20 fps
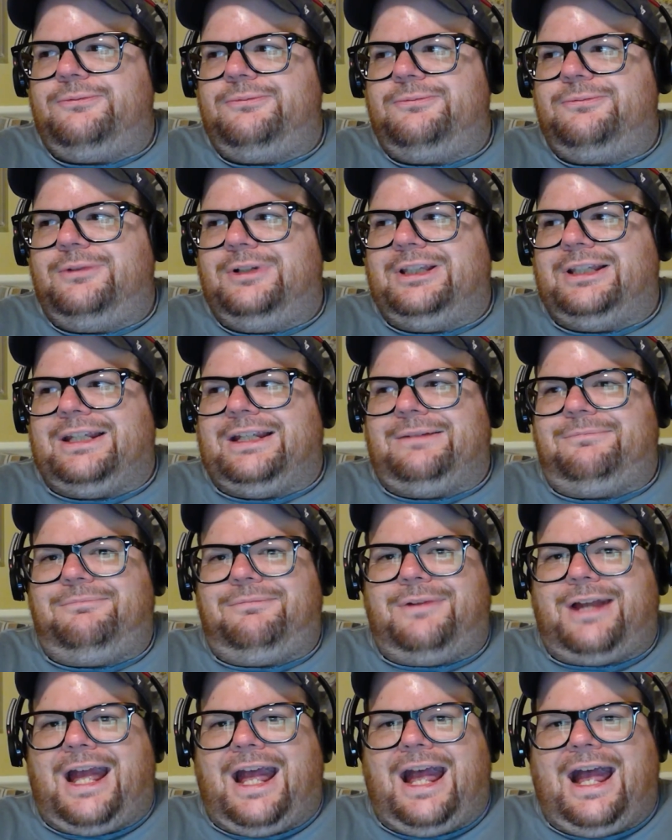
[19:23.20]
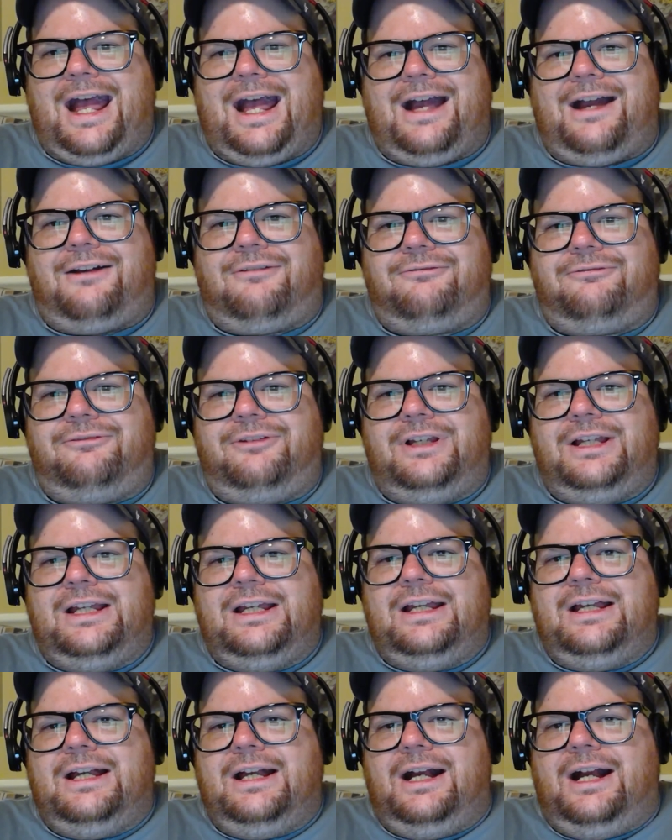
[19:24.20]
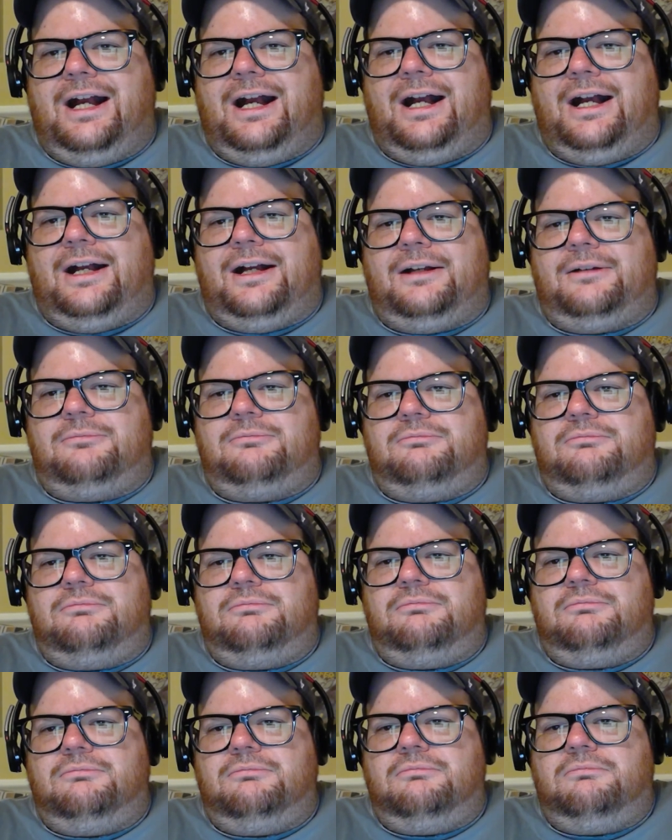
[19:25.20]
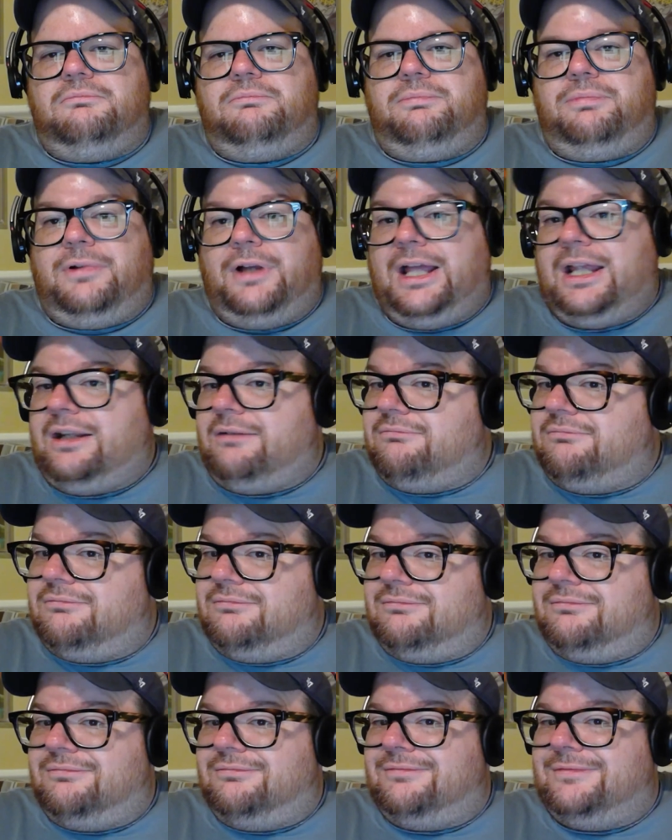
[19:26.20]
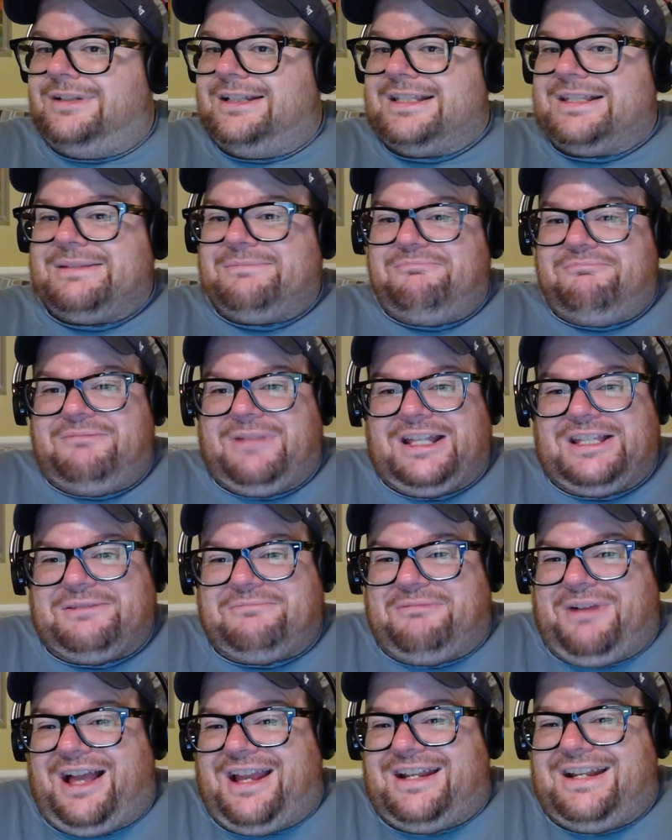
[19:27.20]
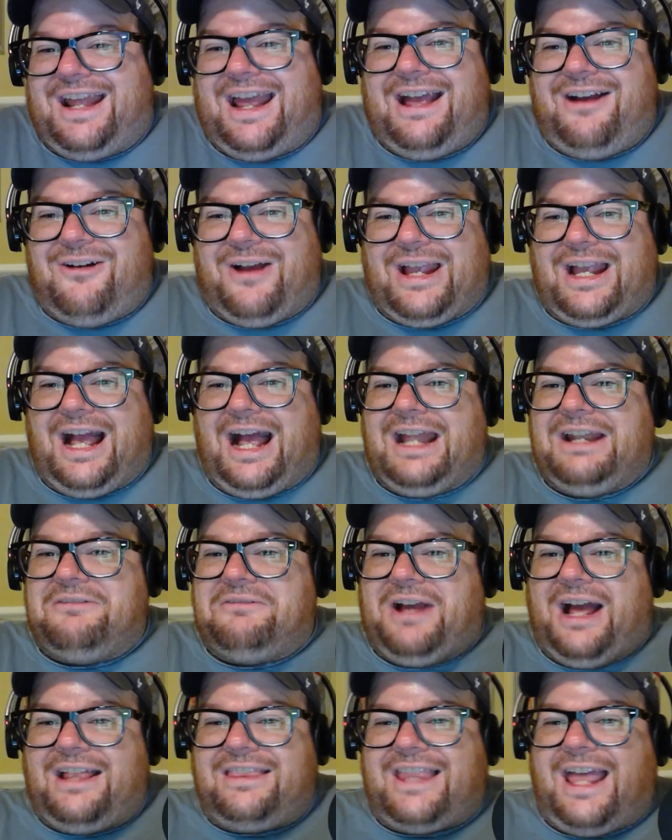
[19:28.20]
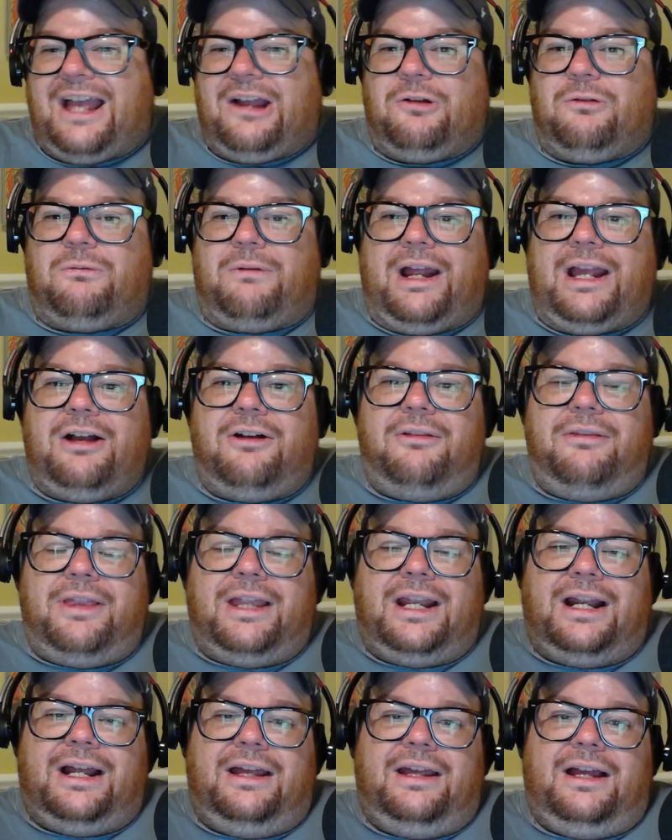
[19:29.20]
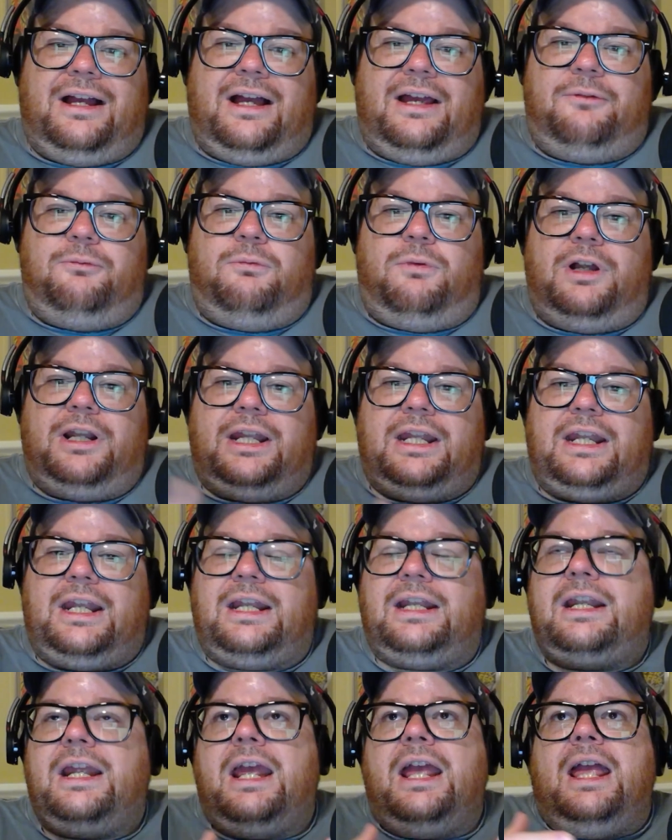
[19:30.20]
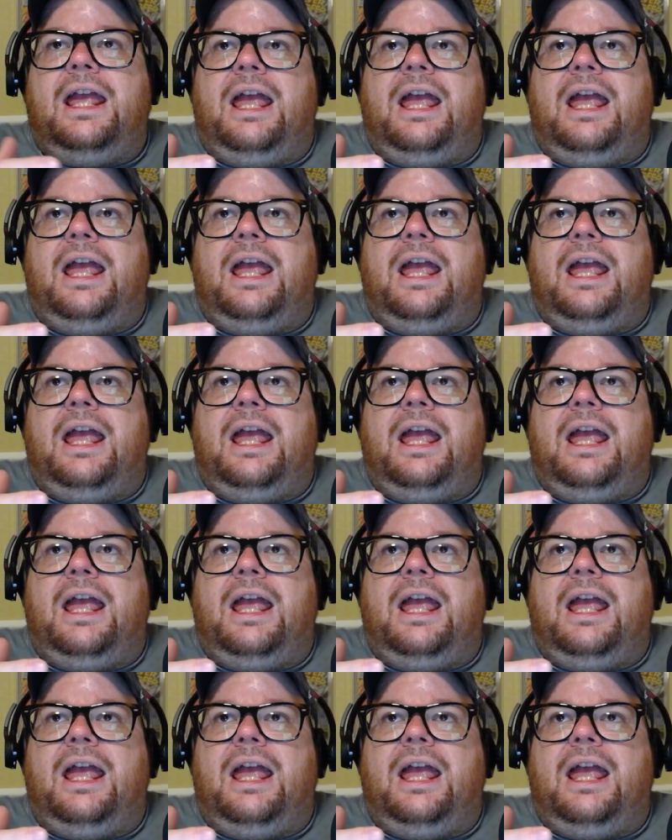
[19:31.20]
really have. But it's mine now. I kind of got that grail that I wanted.